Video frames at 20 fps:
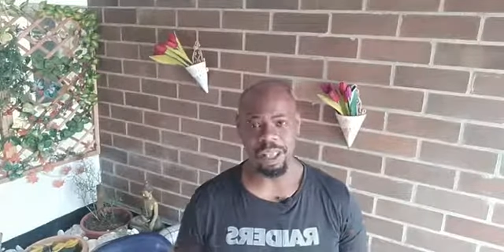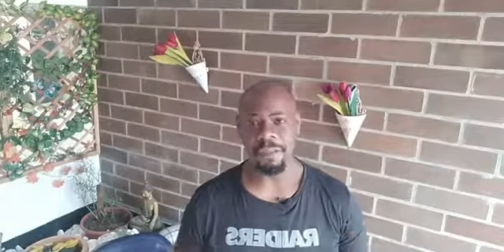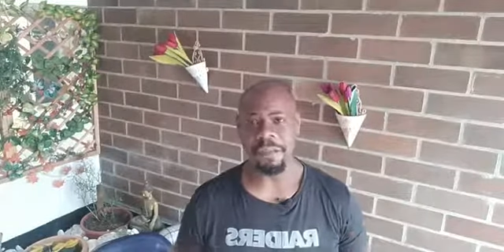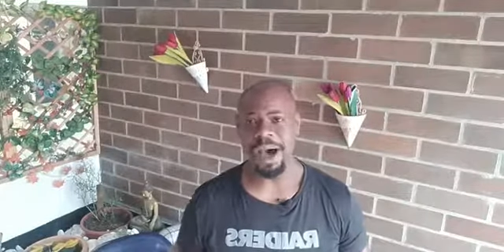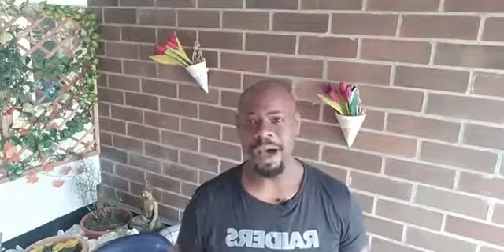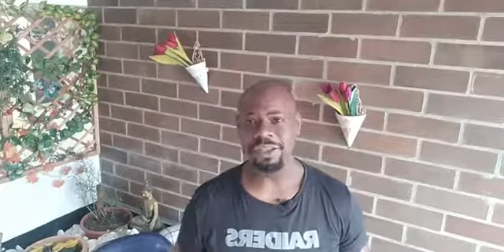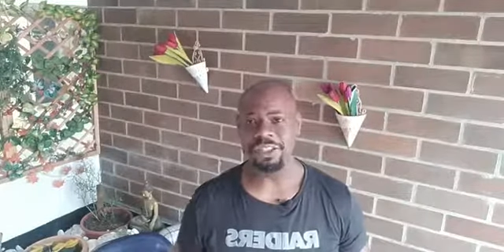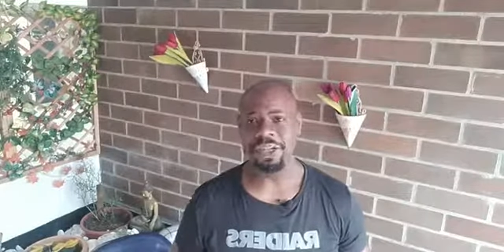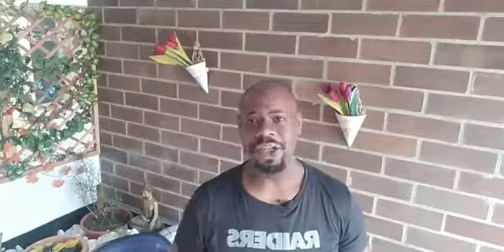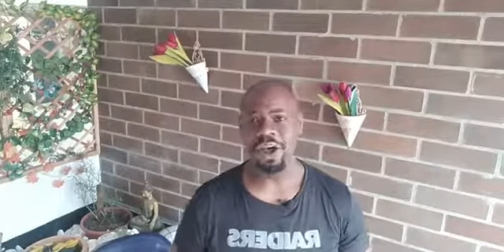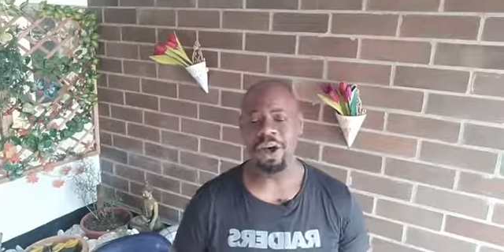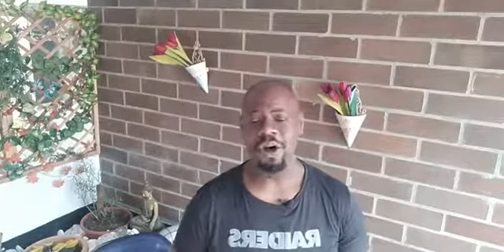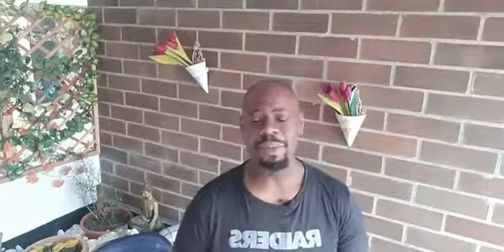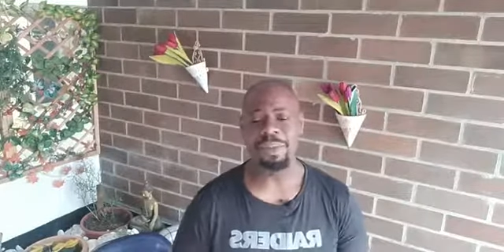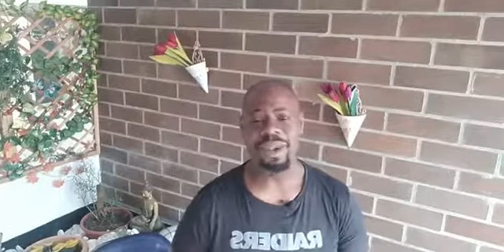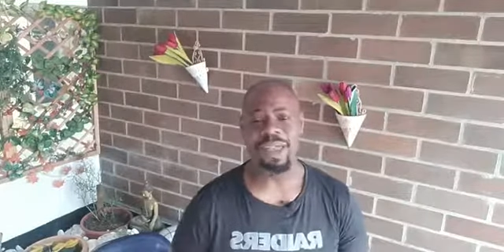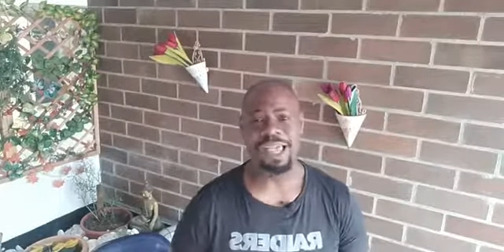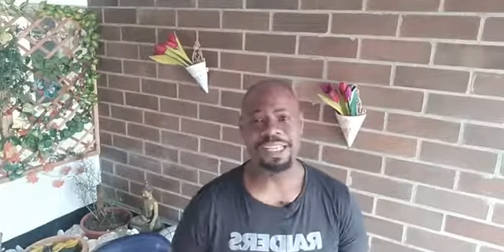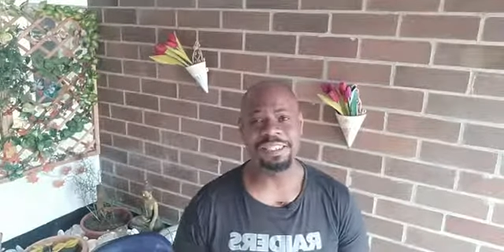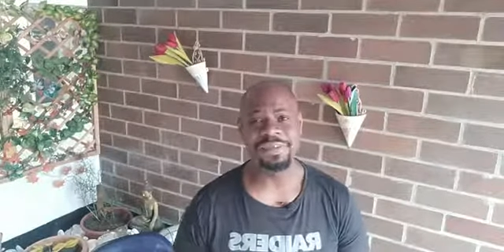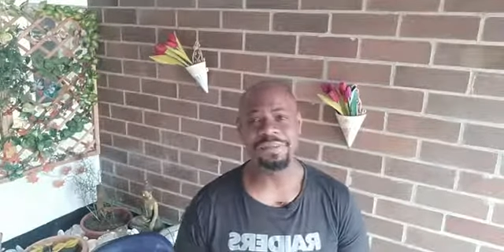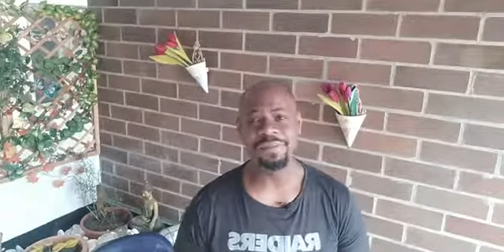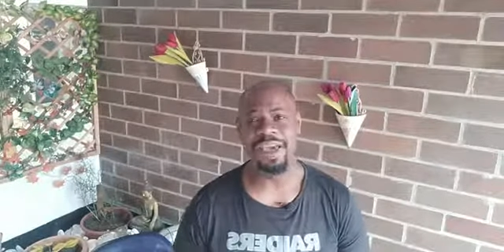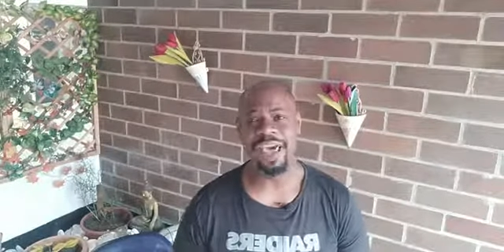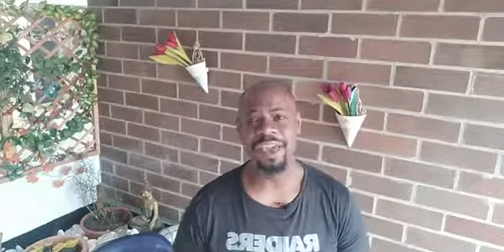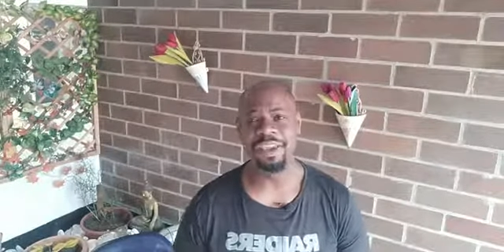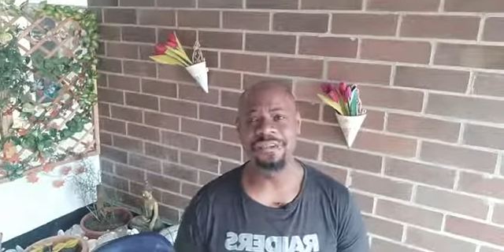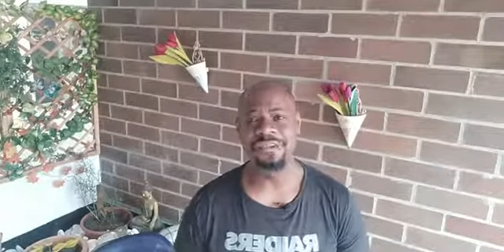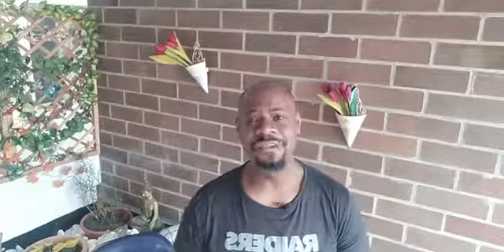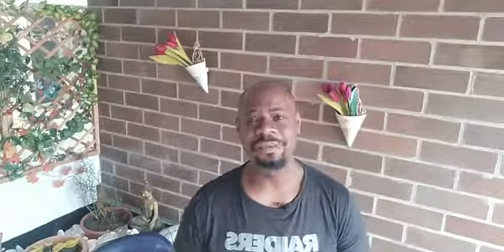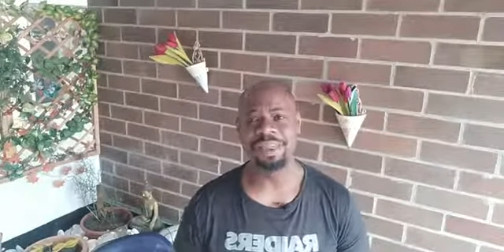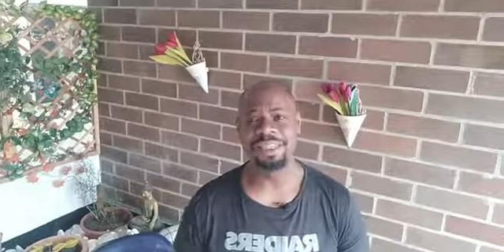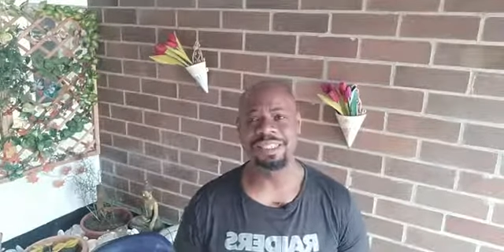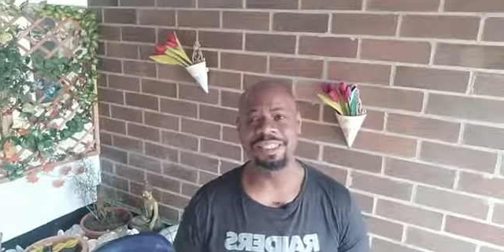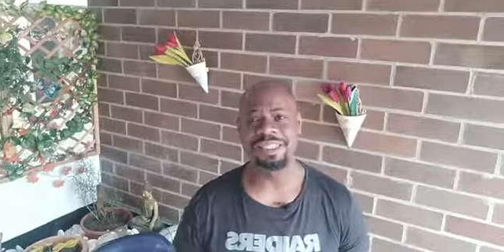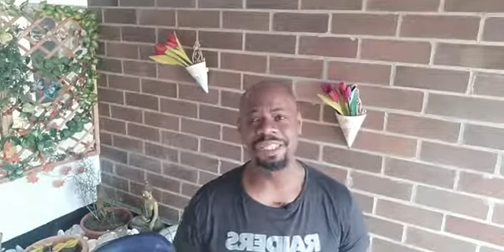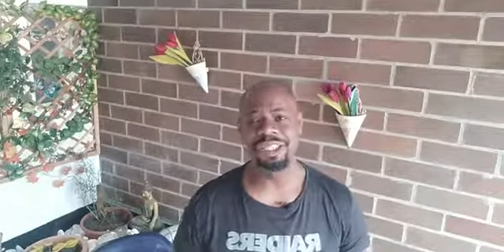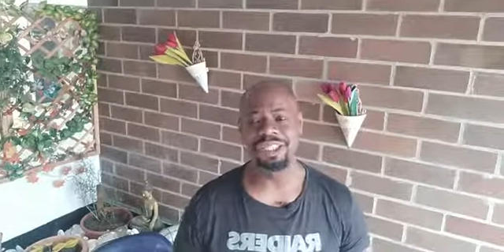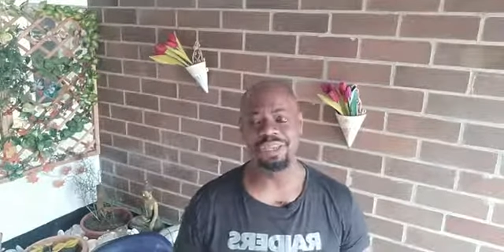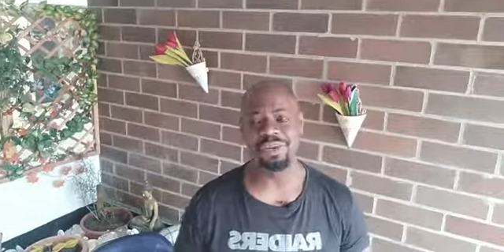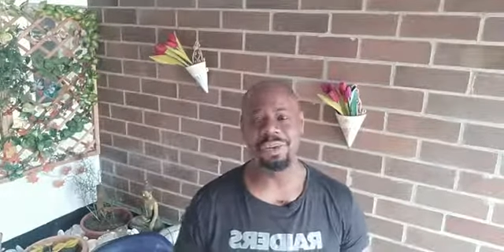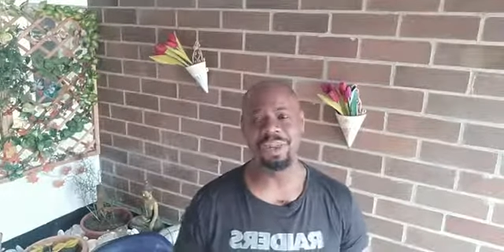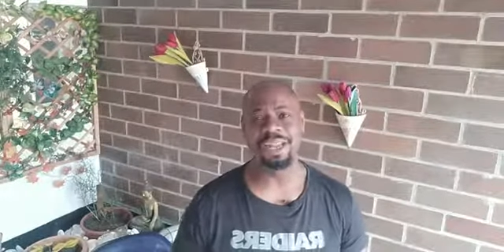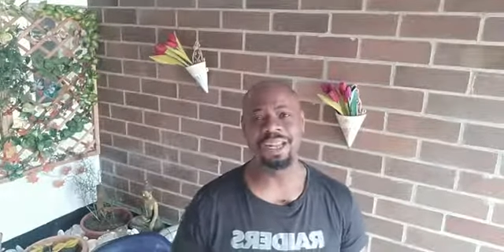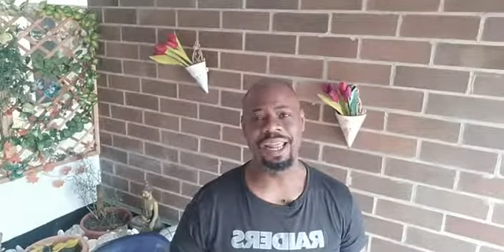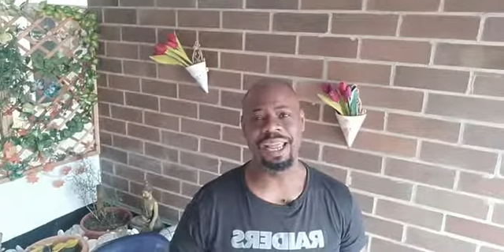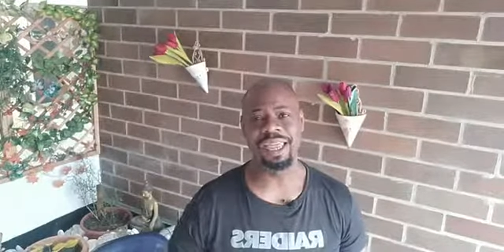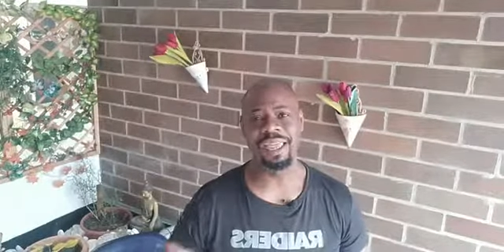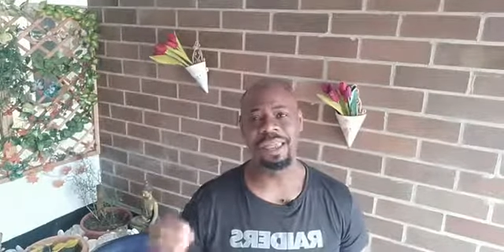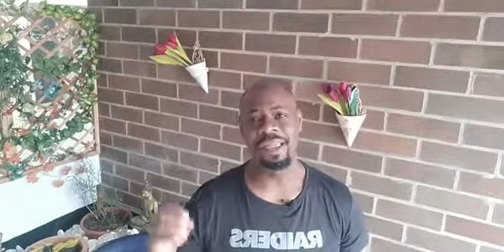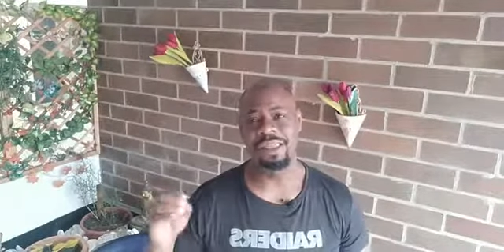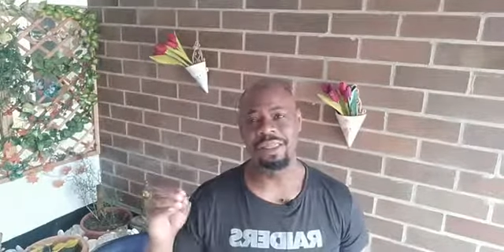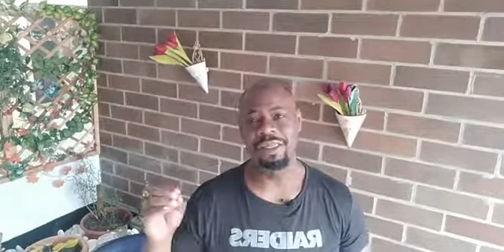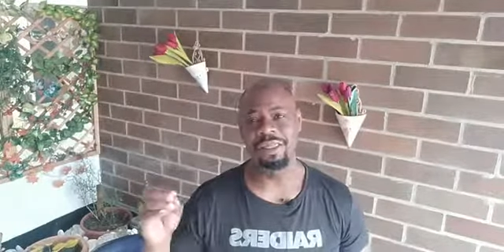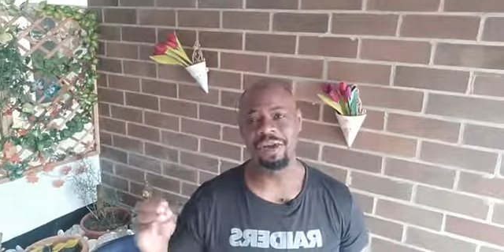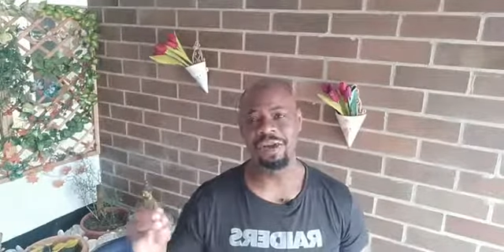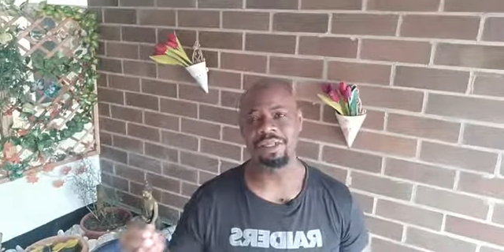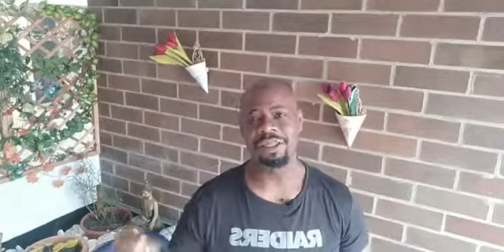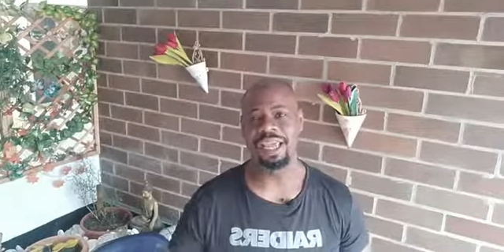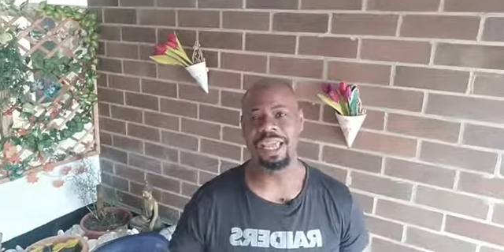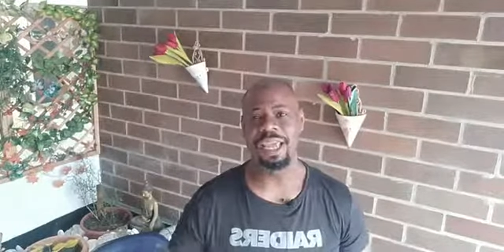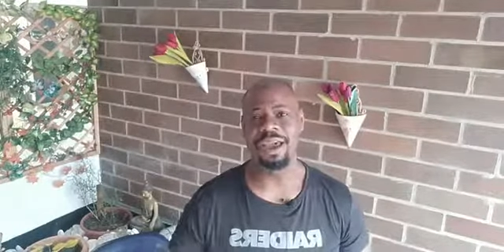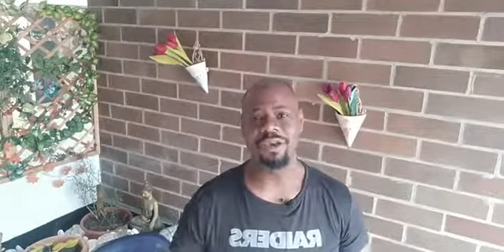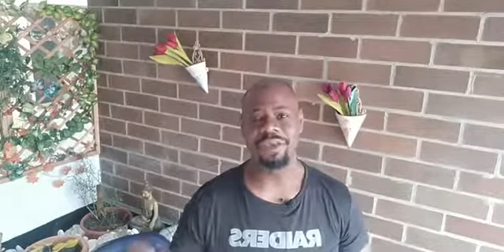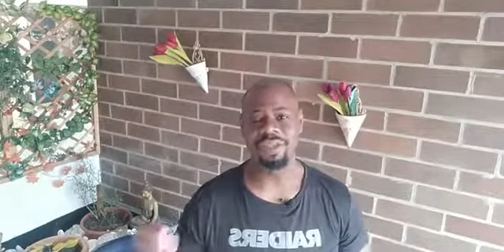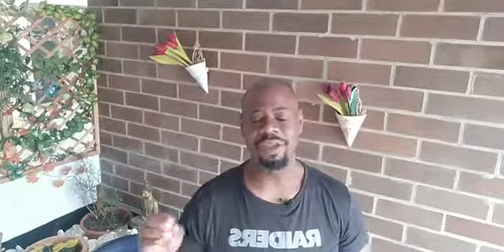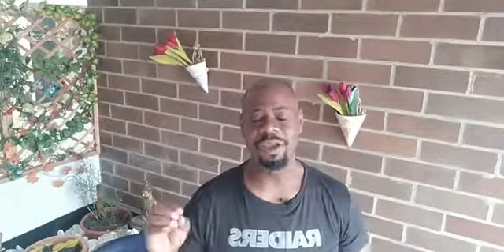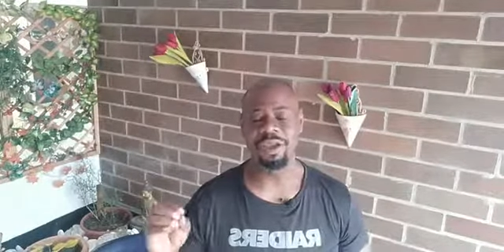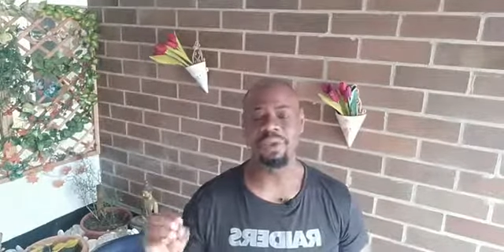But also, I hope you got some value from this, just showing you like there's healthier